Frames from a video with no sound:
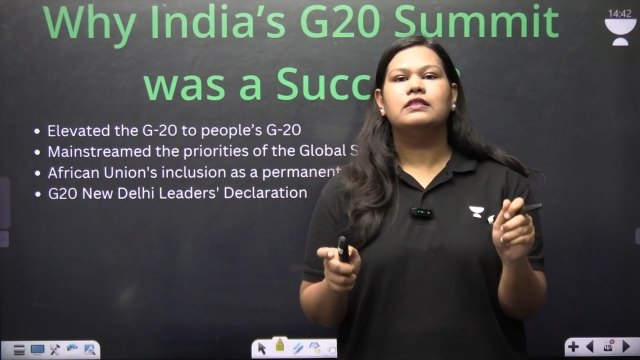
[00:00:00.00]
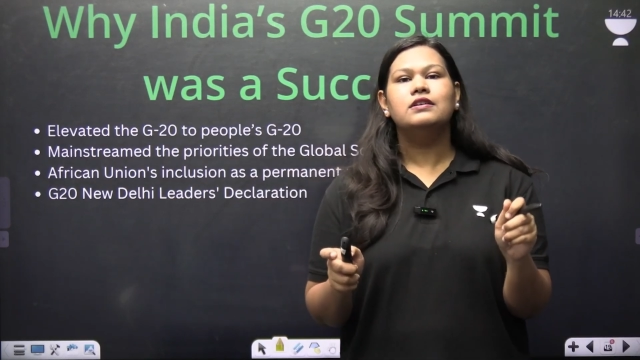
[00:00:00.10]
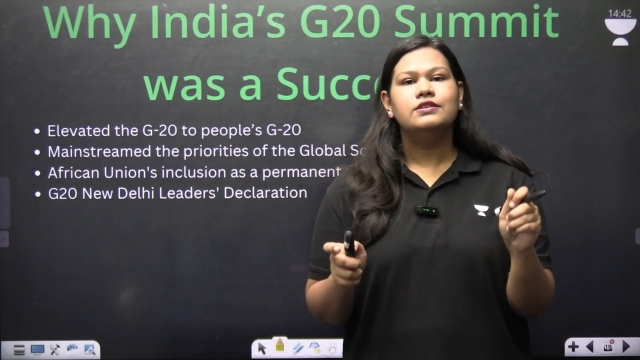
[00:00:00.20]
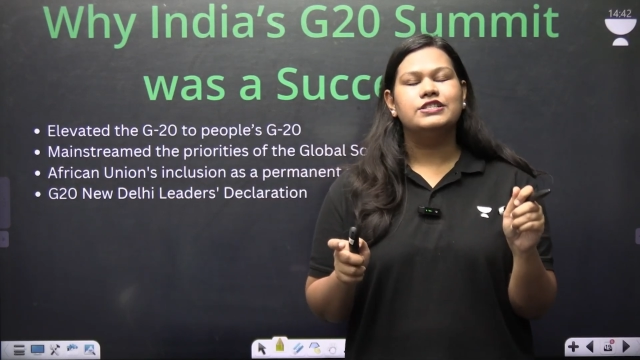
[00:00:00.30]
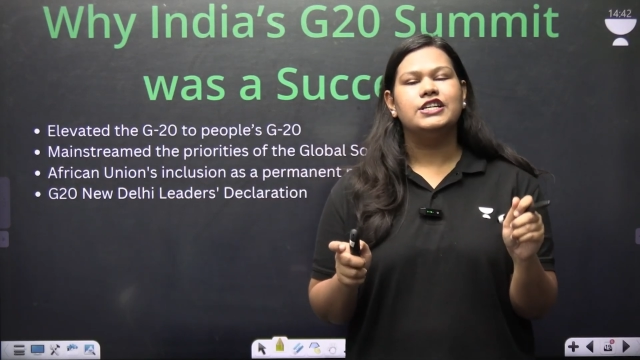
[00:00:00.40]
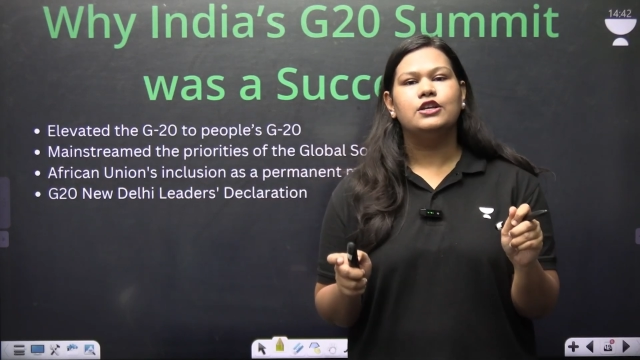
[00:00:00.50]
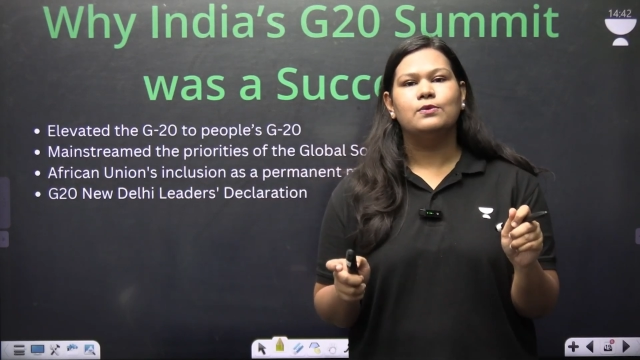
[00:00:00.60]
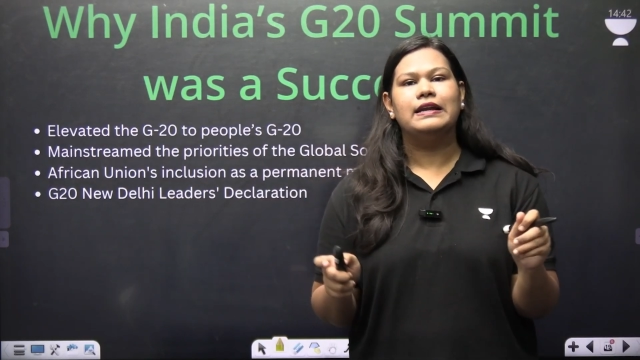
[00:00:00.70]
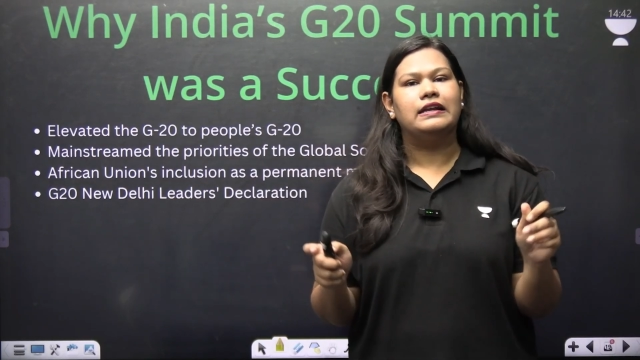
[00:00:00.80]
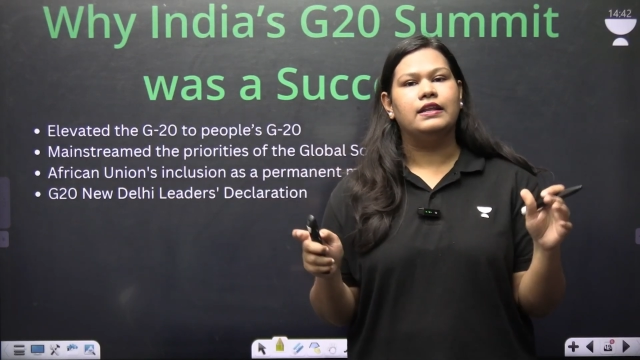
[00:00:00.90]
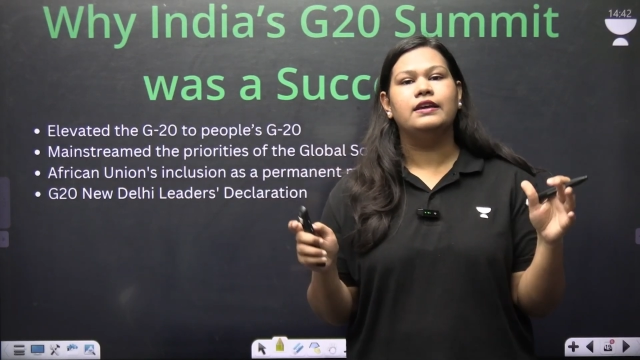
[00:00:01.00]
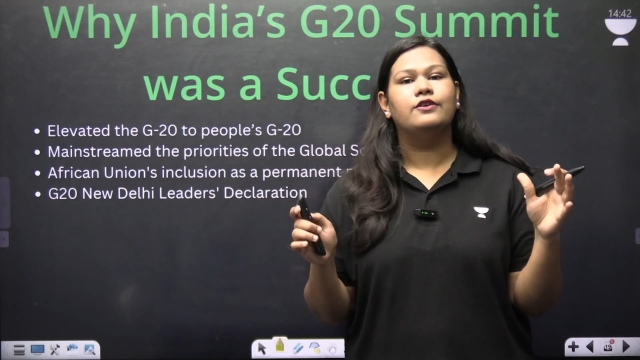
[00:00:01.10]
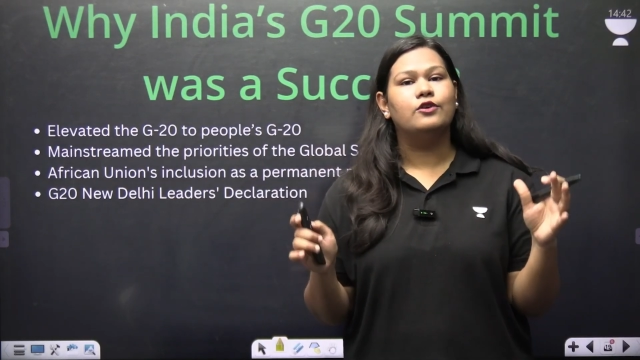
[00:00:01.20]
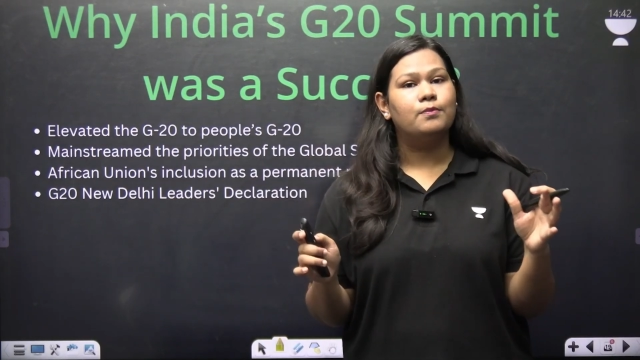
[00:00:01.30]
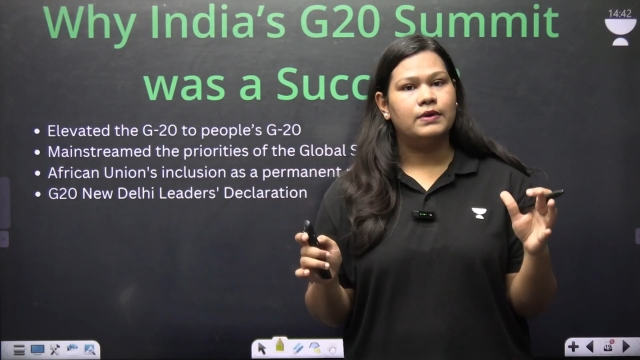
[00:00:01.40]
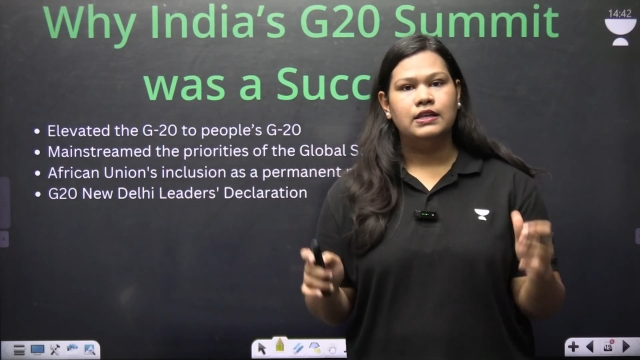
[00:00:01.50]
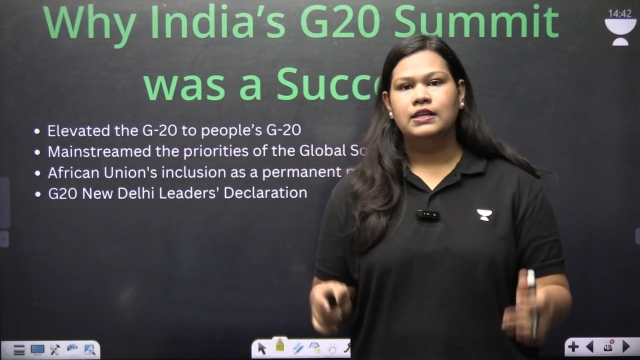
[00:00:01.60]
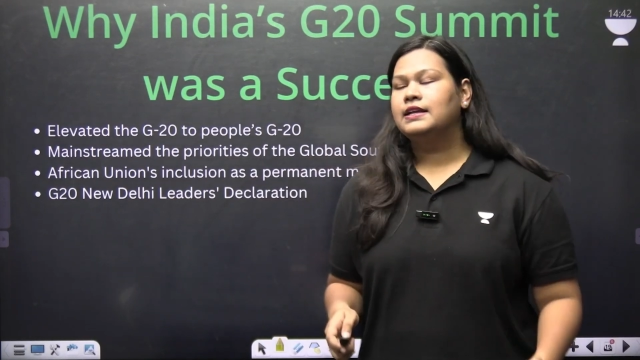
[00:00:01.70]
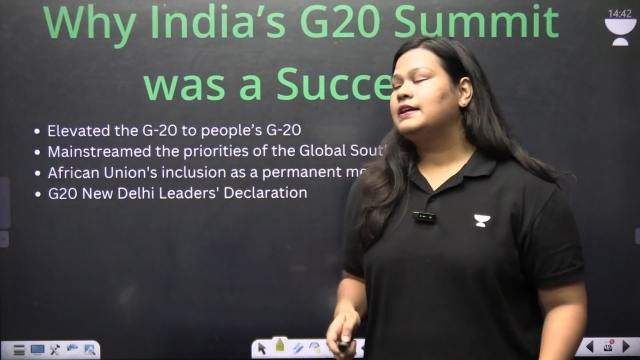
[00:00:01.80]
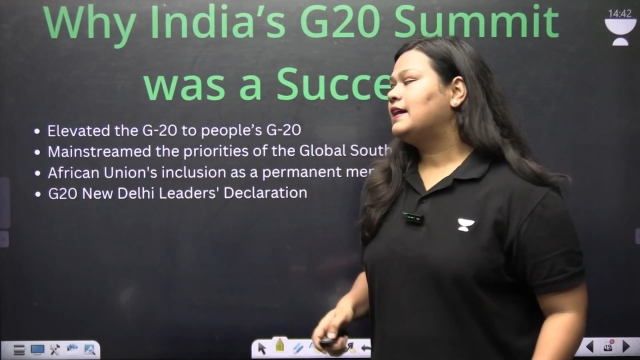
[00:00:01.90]
G20 group.
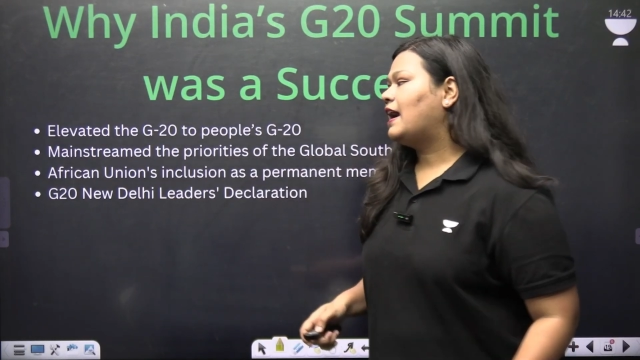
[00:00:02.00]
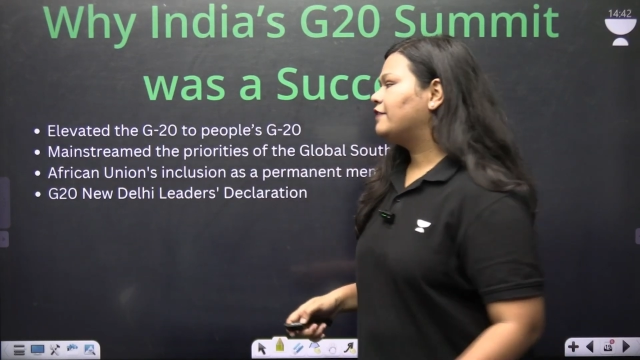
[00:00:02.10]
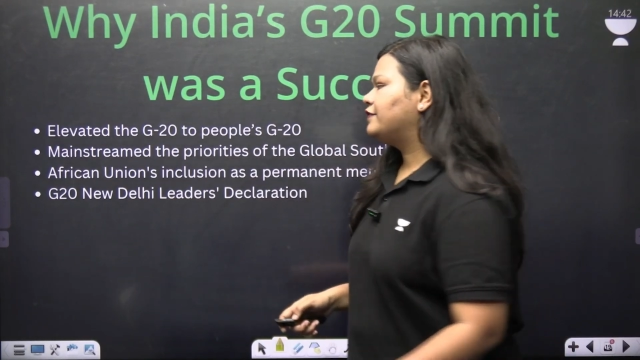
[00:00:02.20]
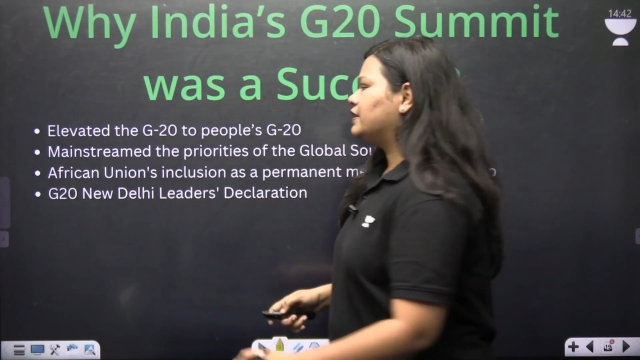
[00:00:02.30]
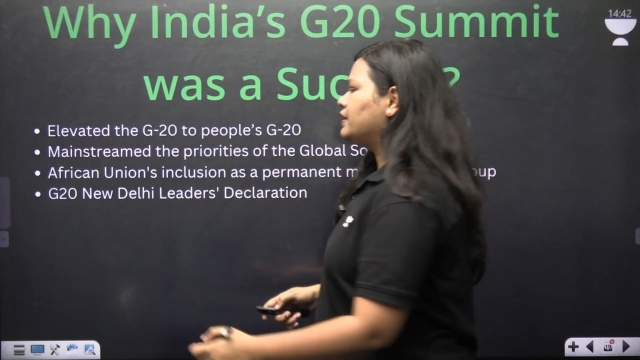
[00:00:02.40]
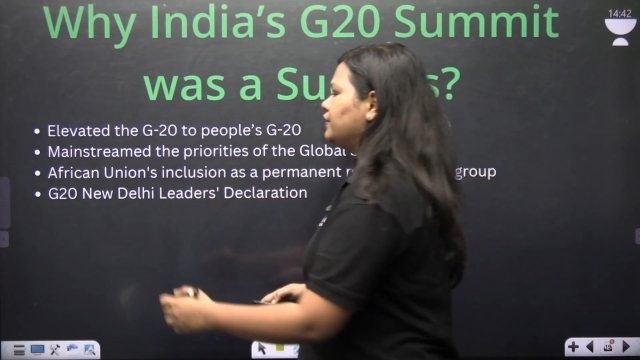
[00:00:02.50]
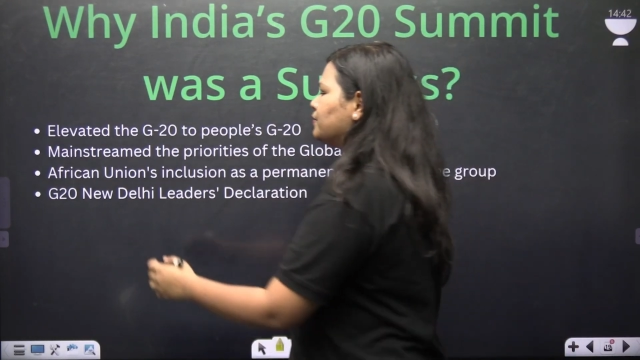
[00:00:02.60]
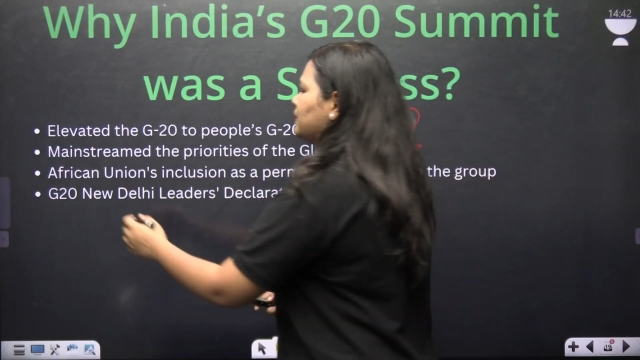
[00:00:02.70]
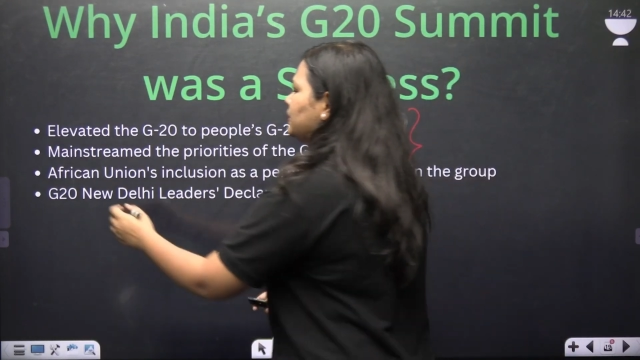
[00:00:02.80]
African Union